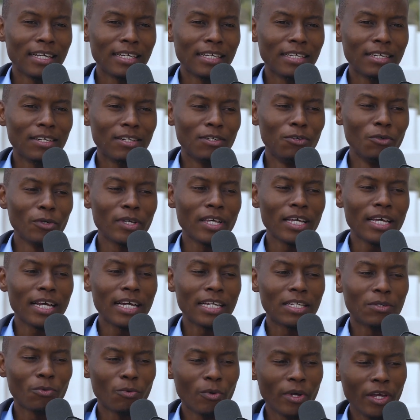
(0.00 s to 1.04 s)
looking
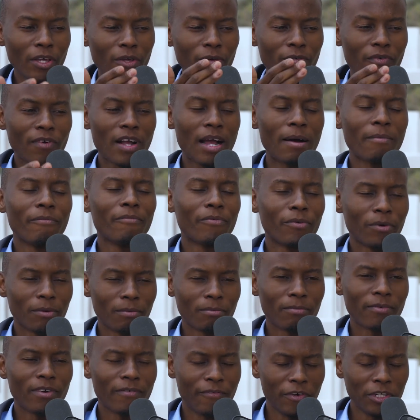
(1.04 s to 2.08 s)
at where you've come
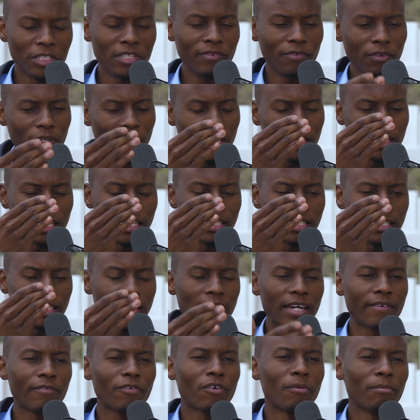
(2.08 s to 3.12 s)
from. First of all, let's
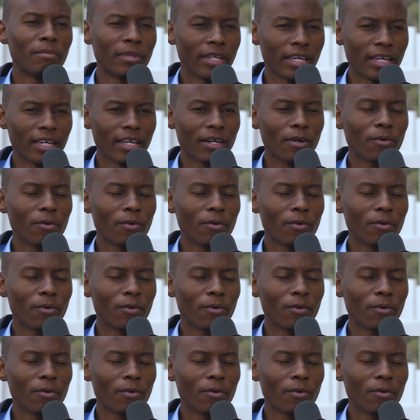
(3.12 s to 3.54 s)
start from there.